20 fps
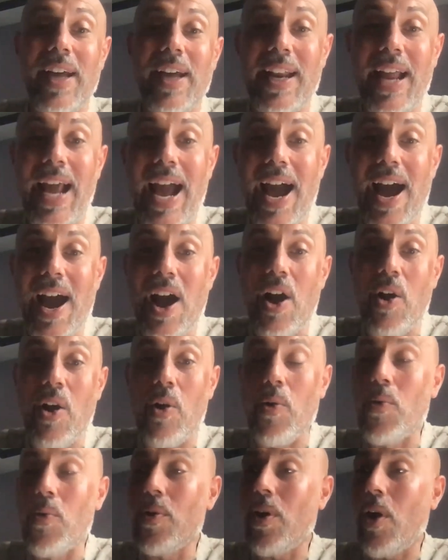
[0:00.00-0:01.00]
and
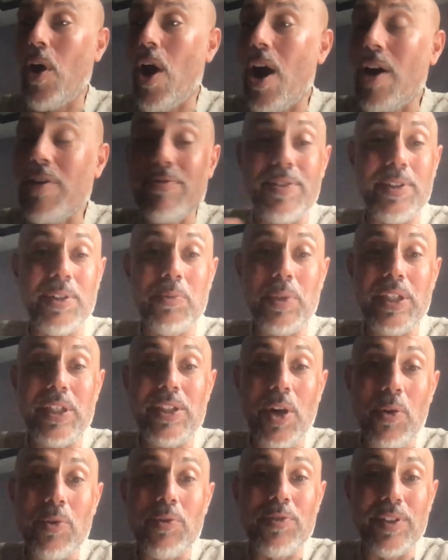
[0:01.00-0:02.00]
how often we
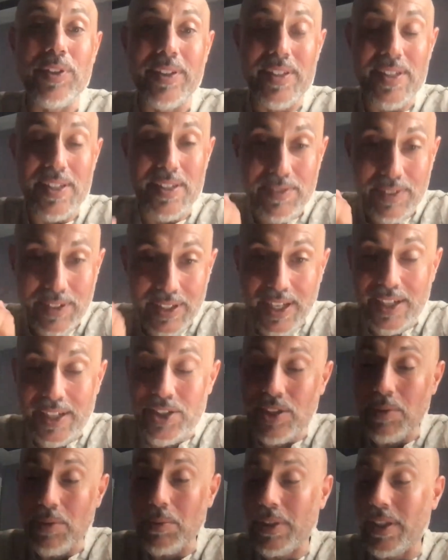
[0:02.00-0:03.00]
don't feel a sense of
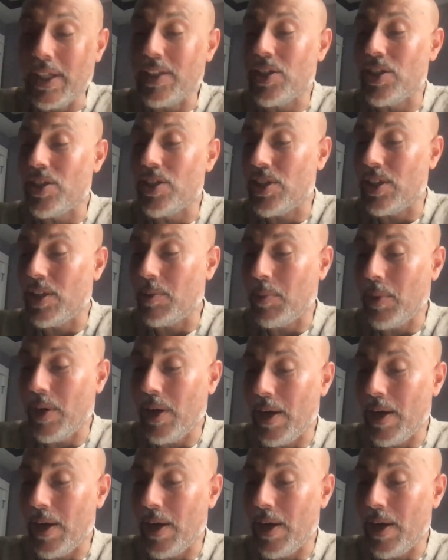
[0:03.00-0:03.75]
connection and relationship.